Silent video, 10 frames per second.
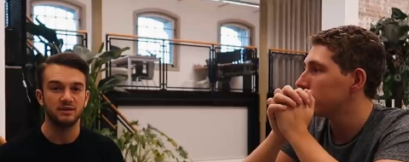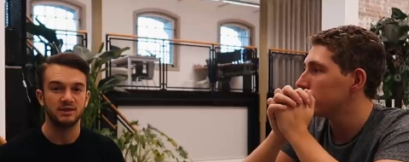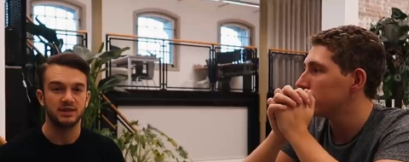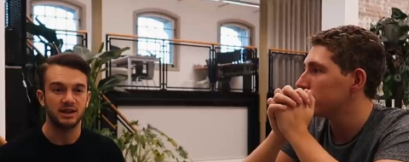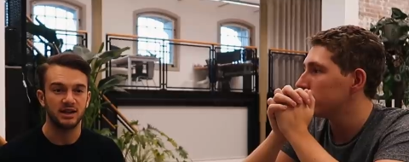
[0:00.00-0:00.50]

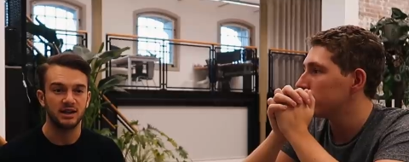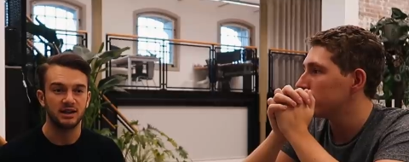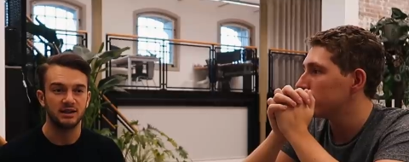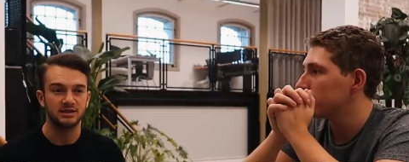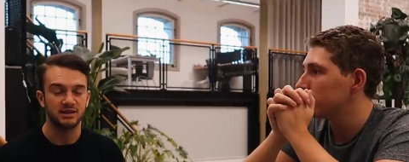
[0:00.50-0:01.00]

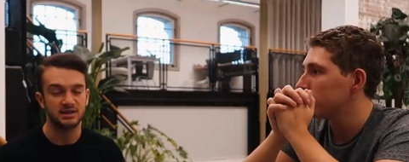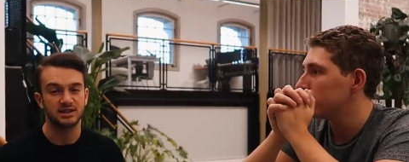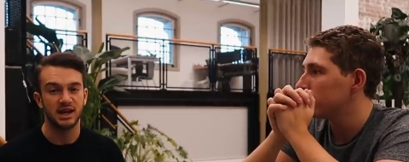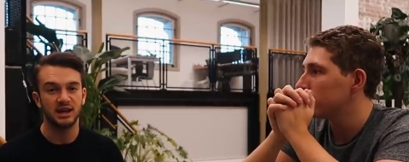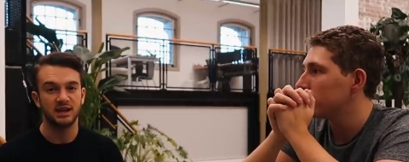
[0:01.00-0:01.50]
Speaker 1: to to
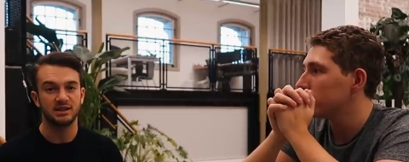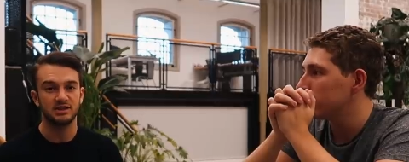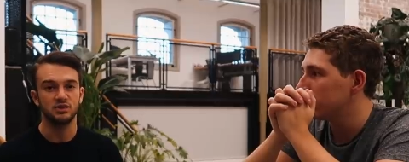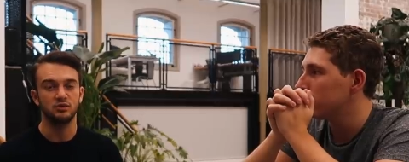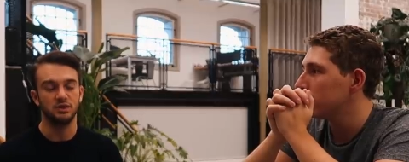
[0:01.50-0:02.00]
scale it
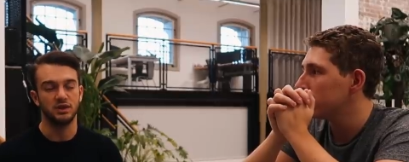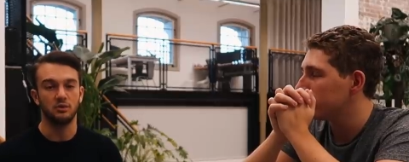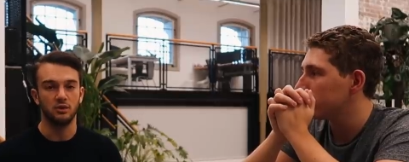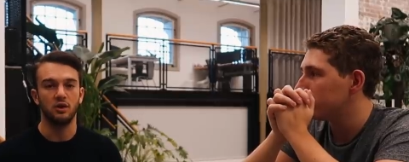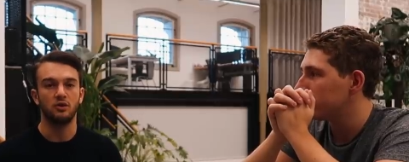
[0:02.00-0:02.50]
to mm-hmm. you
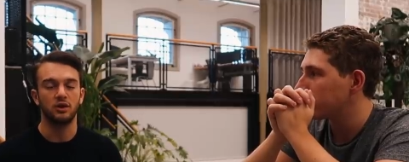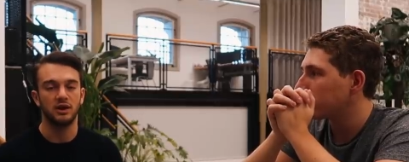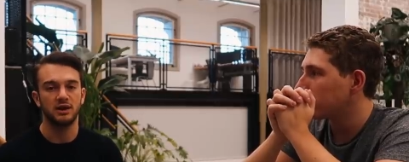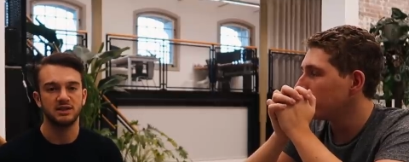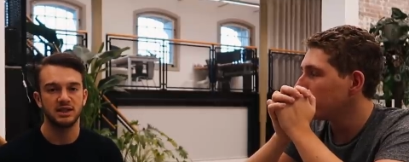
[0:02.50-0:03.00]
know
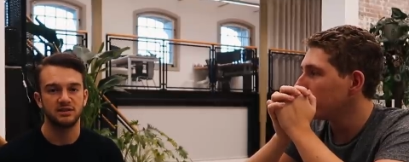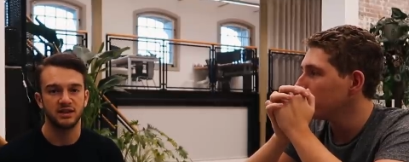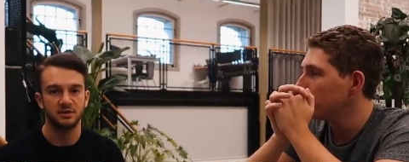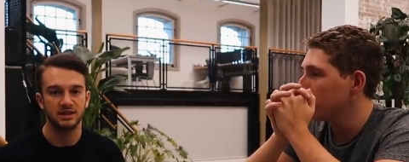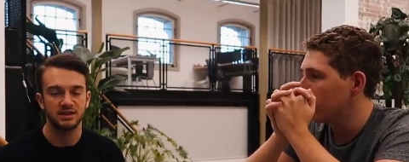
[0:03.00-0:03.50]
a
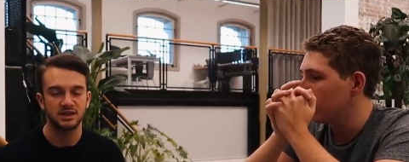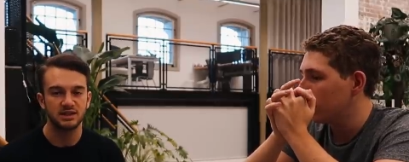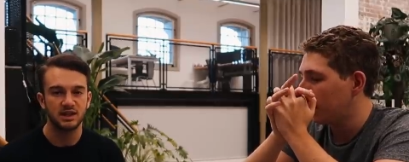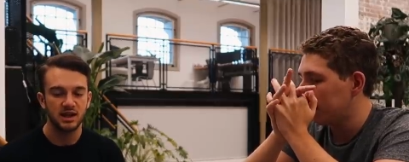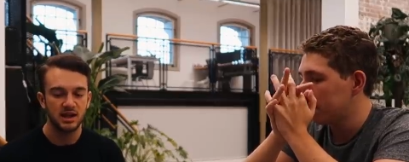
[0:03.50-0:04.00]
six-figure
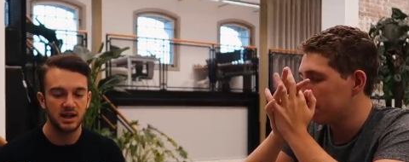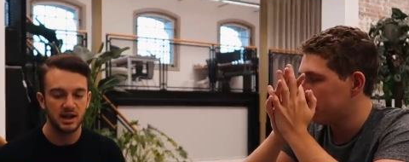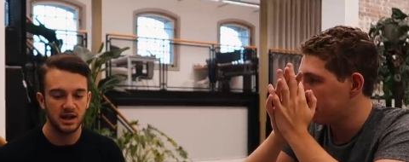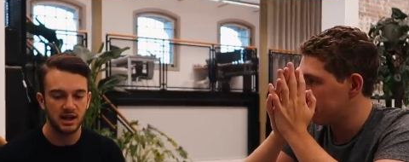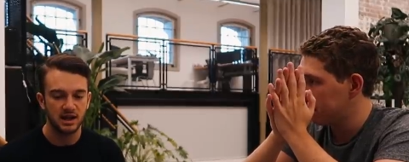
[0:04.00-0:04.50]
business
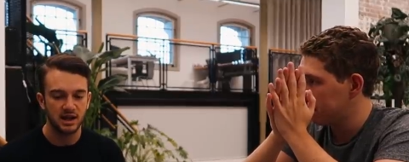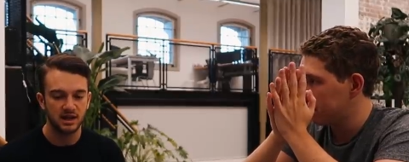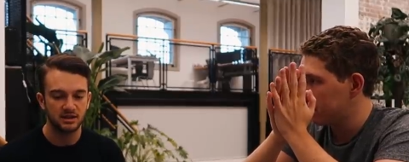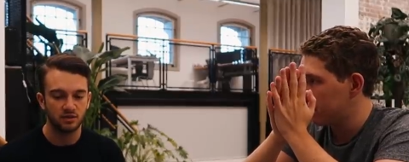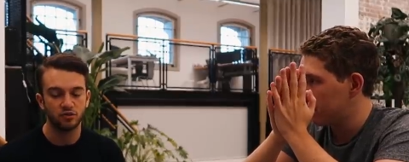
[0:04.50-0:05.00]
uh,
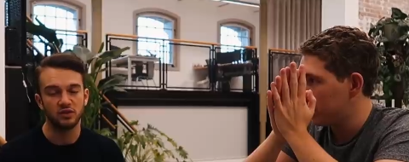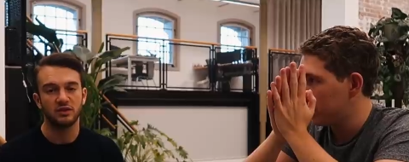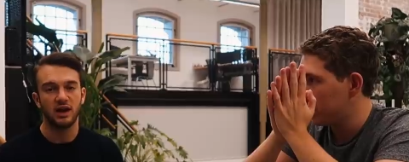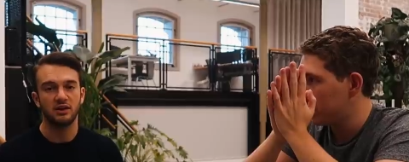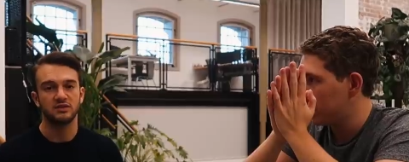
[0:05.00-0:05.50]
in
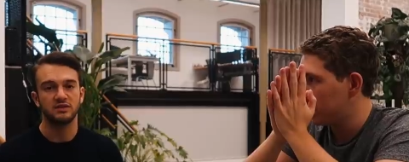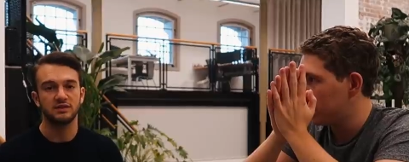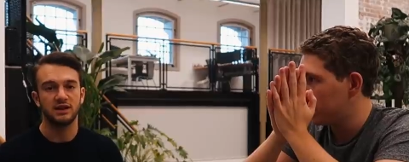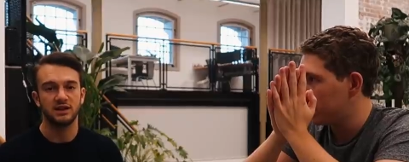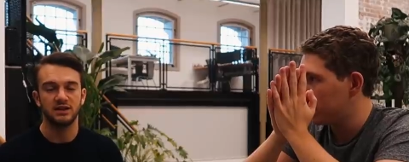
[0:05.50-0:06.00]

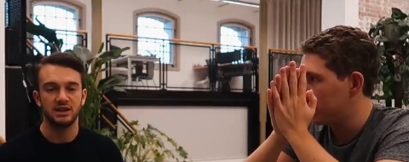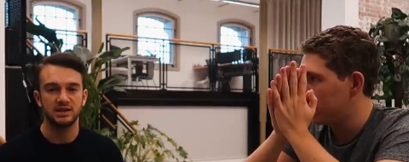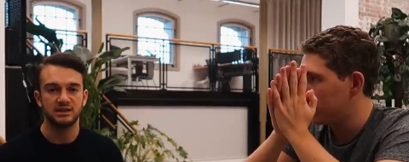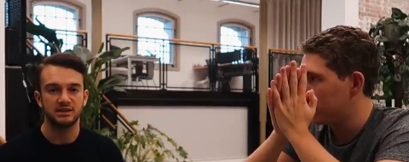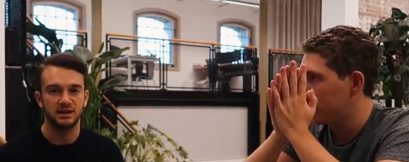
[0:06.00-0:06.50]
100,000 at the
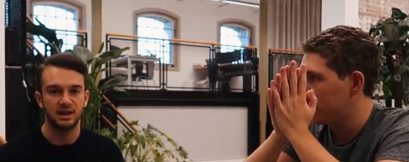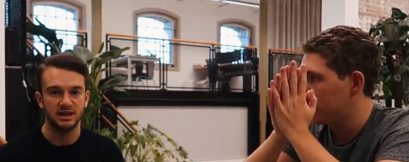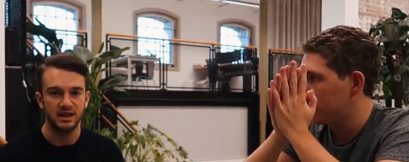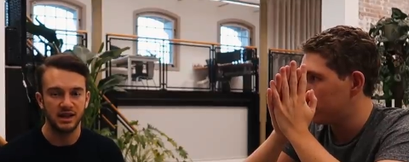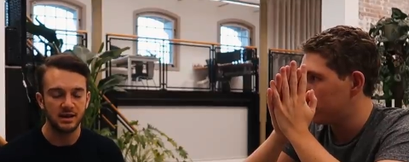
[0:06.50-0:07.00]
least a
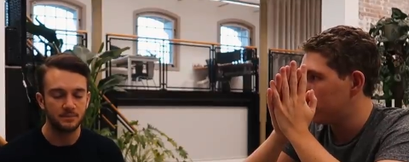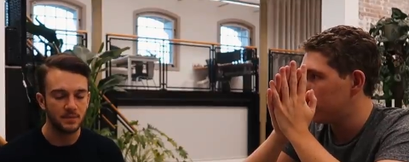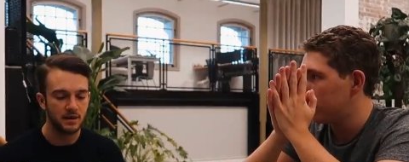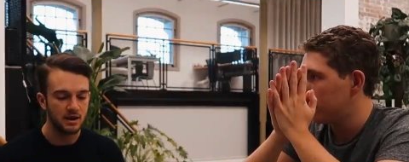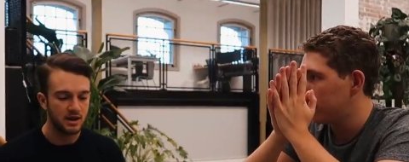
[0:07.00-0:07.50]
year.
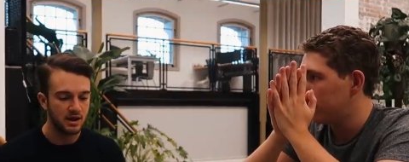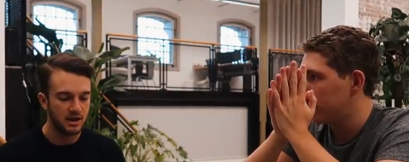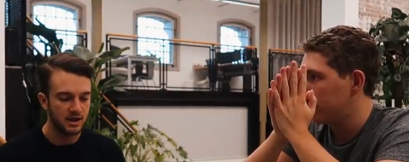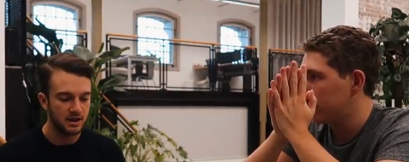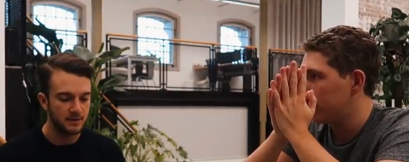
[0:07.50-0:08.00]

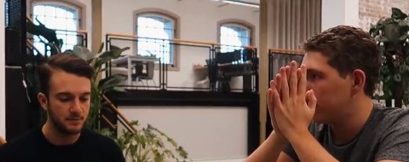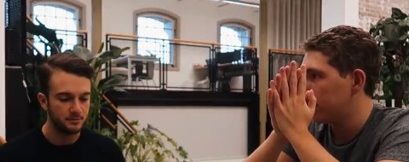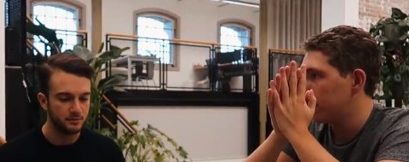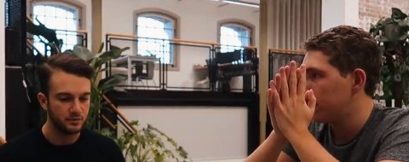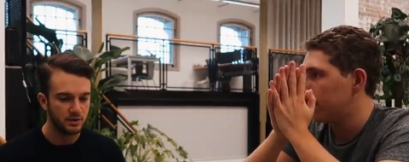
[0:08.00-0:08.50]
Um,
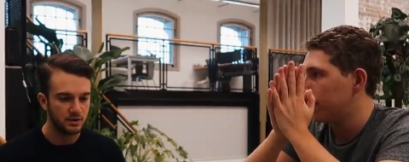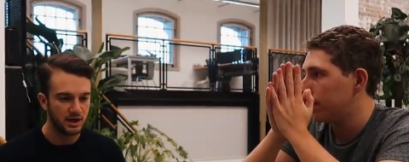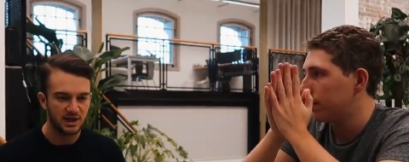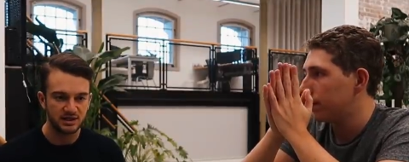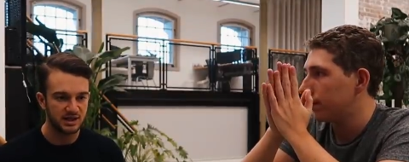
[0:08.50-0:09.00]

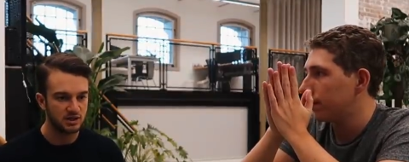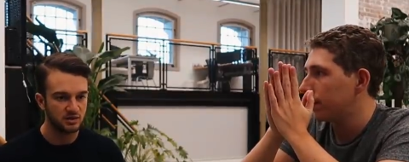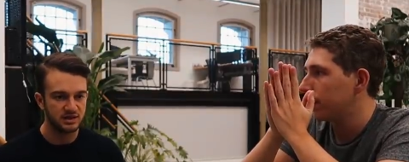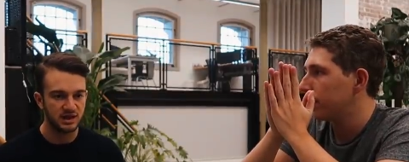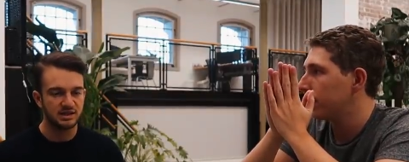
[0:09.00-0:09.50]
like I said, you
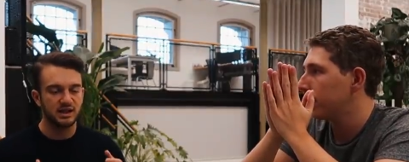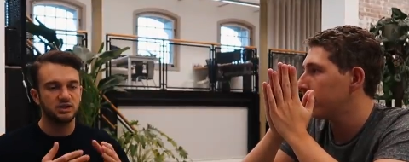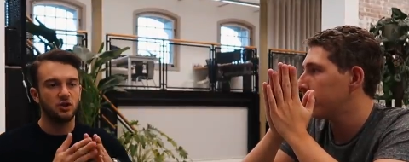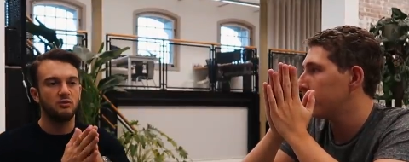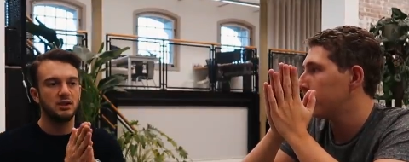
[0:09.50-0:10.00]
know, it's it's had
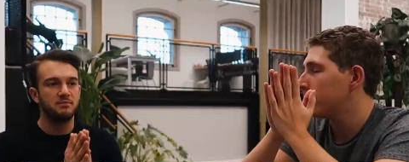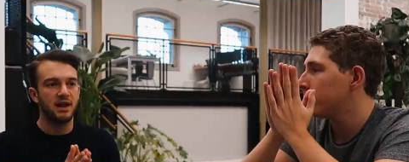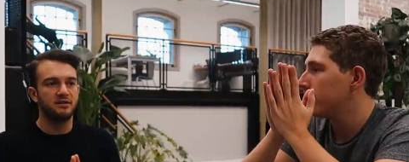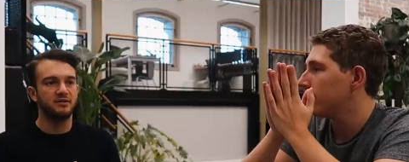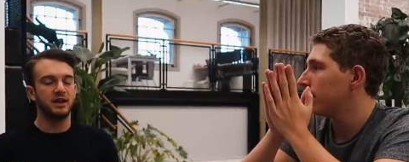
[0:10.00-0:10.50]
so many
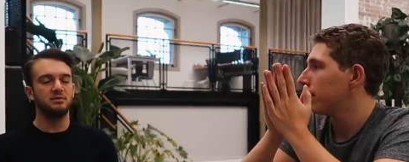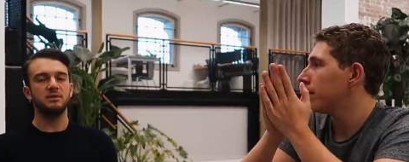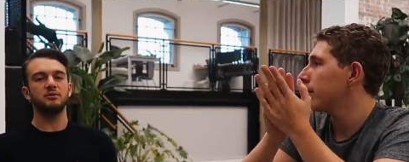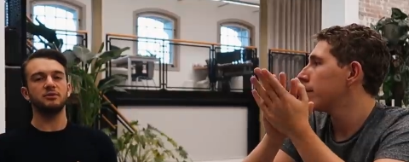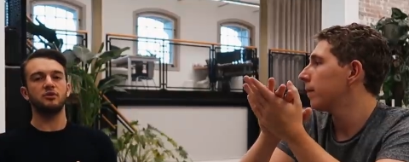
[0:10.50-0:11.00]
benefits. Like
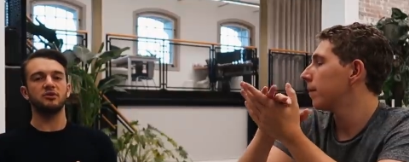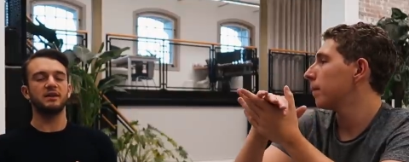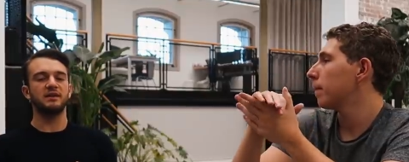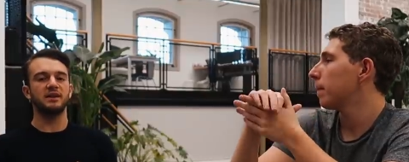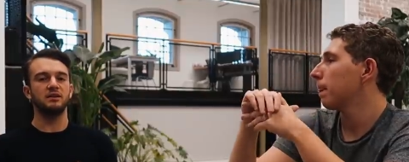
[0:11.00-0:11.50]
people
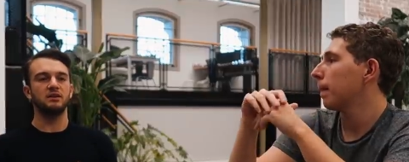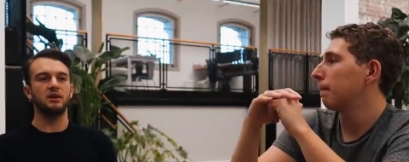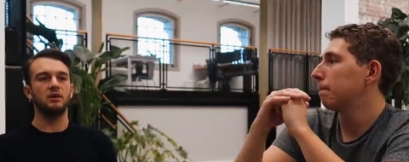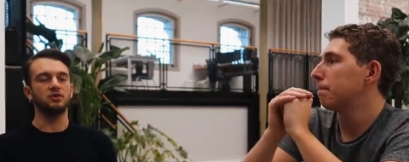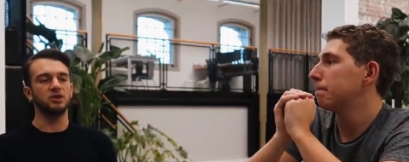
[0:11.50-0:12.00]
automatically think,
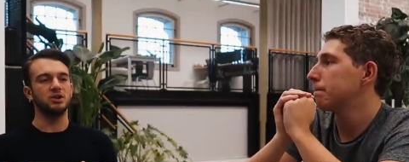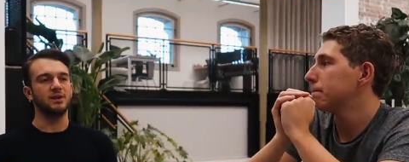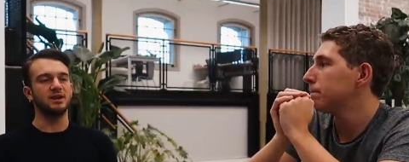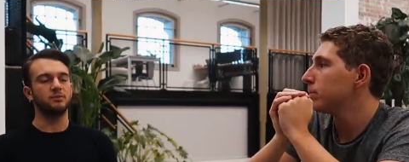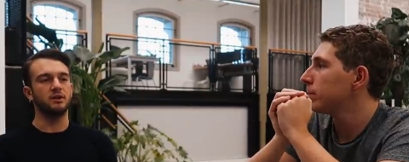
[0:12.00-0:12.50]
oh, so you
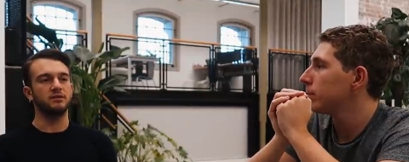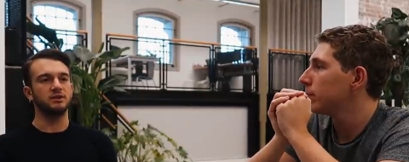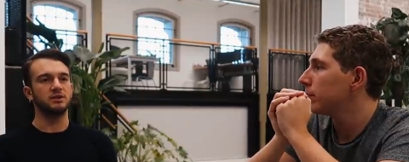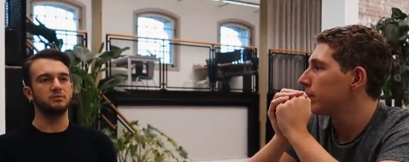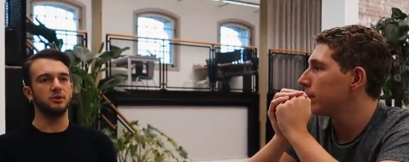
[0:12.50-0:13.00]
split the
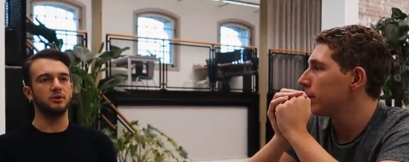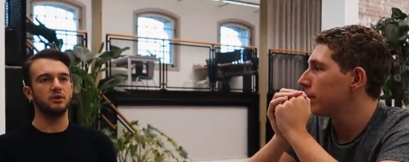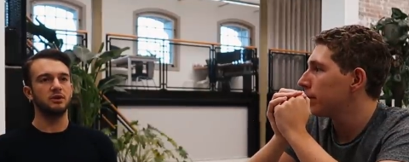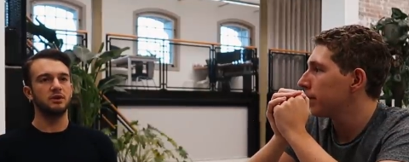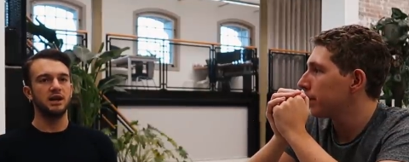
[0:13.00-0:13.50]
profits, but
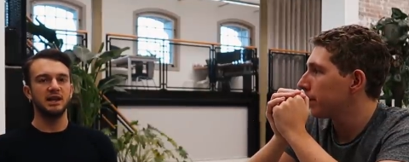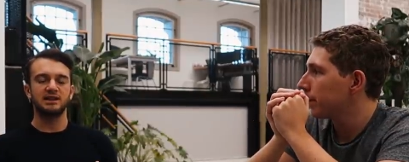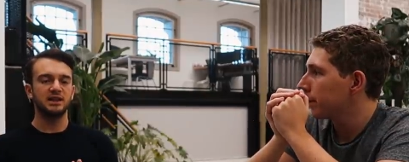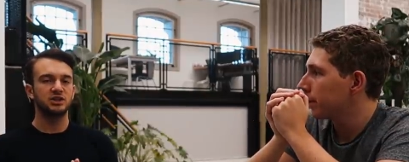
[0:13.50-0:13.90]
it's had